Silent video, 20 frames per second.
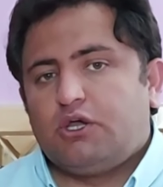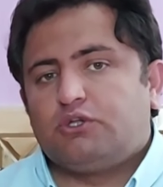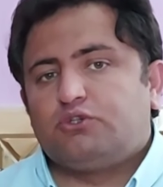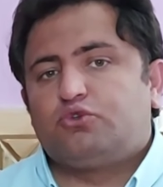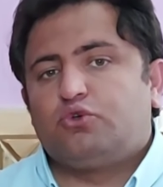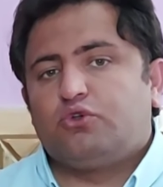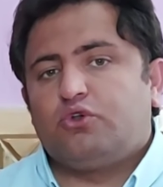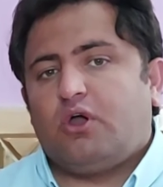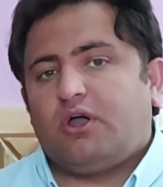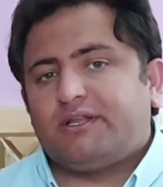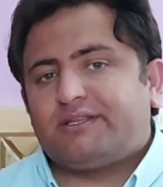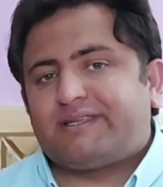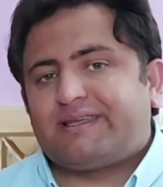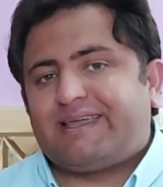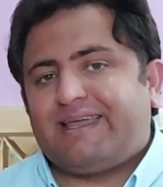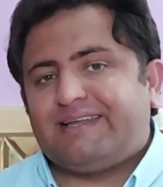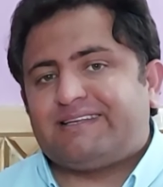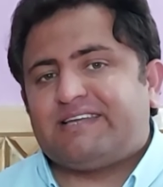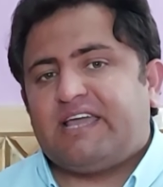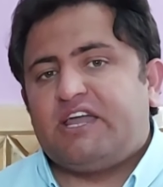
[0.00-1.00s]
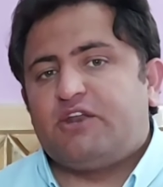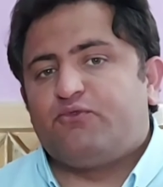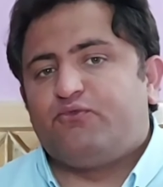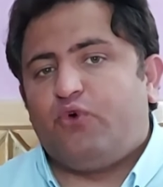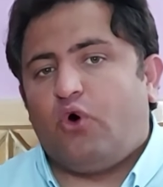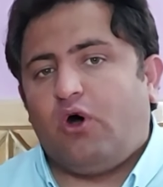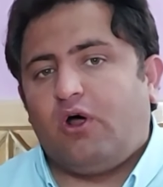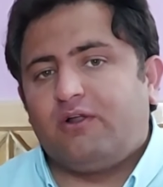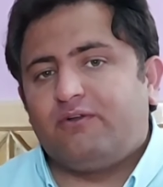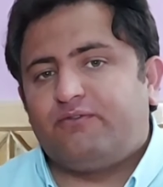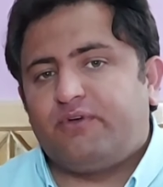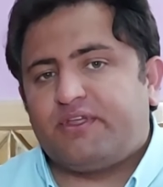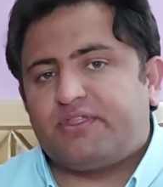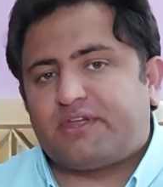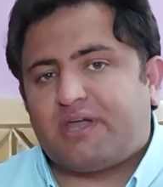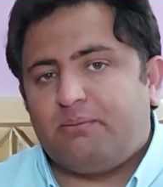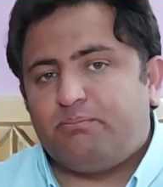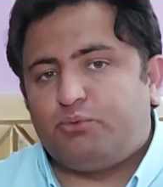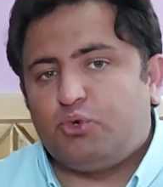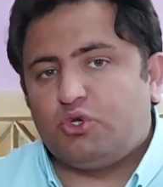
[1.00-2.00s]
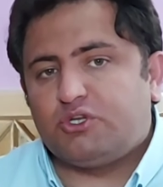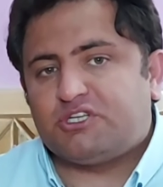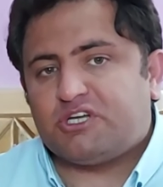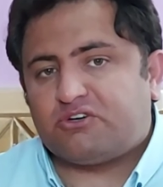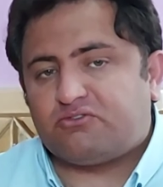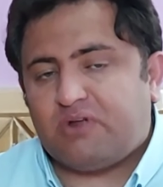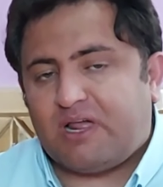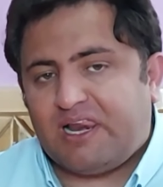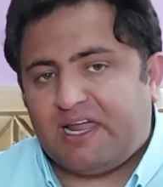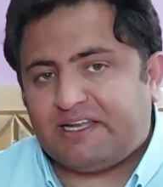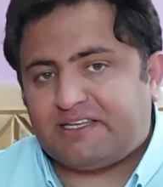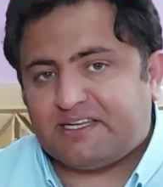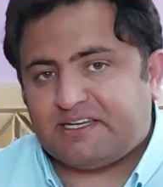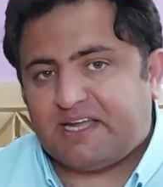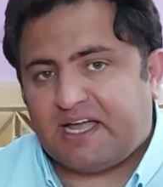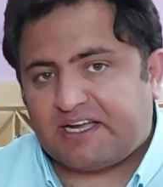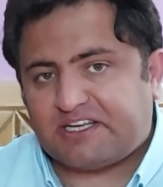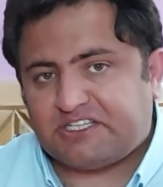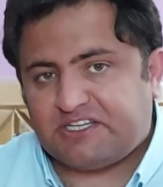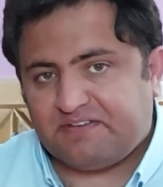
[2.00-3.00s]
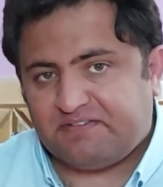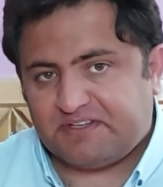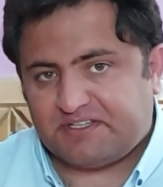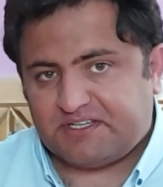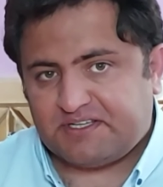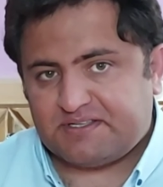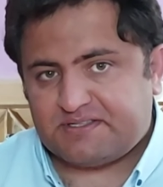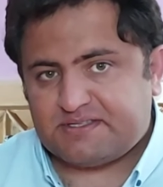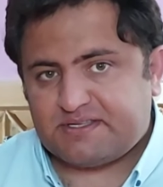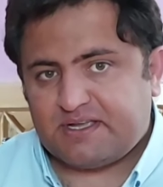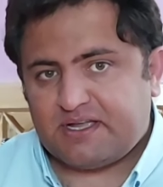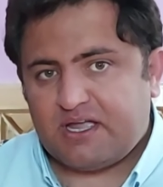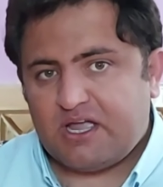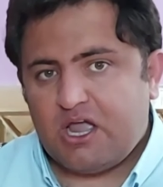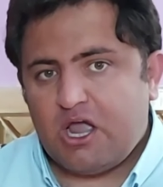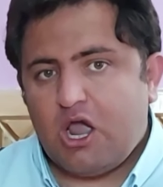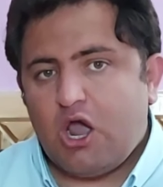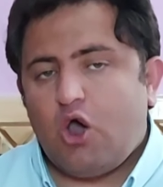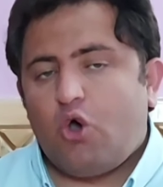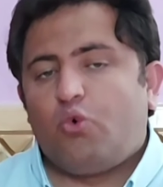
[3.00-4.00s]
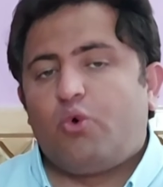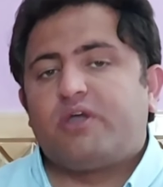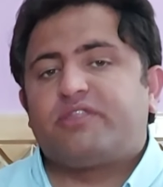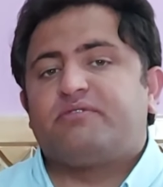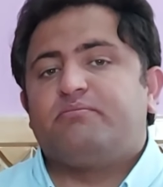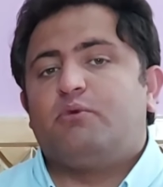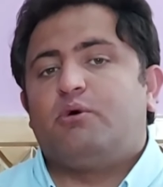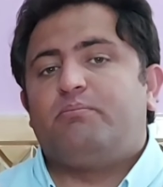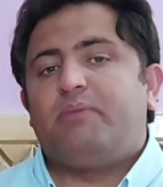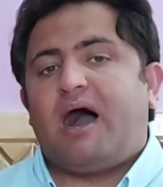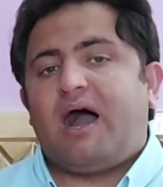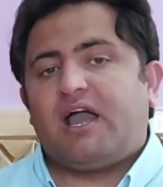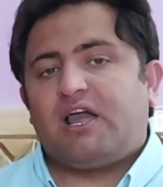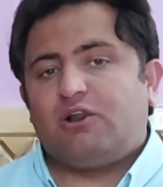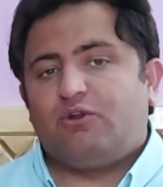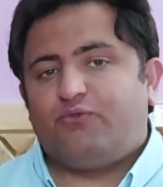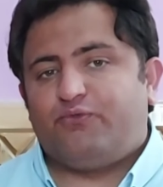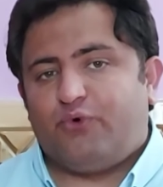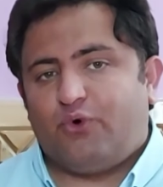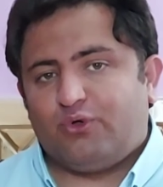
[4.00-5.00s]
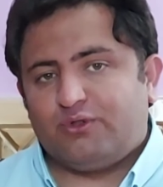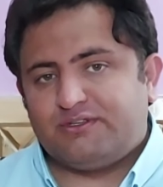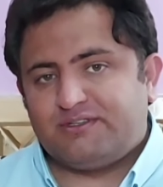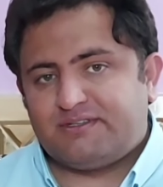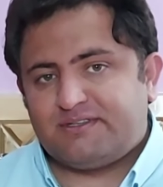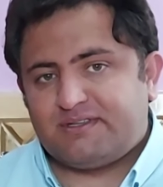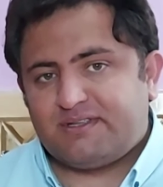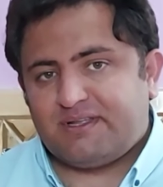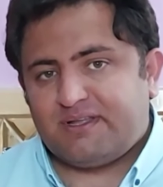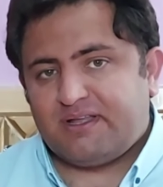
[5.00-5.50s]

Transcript: do not get involved with computer related activities, with mobile phones.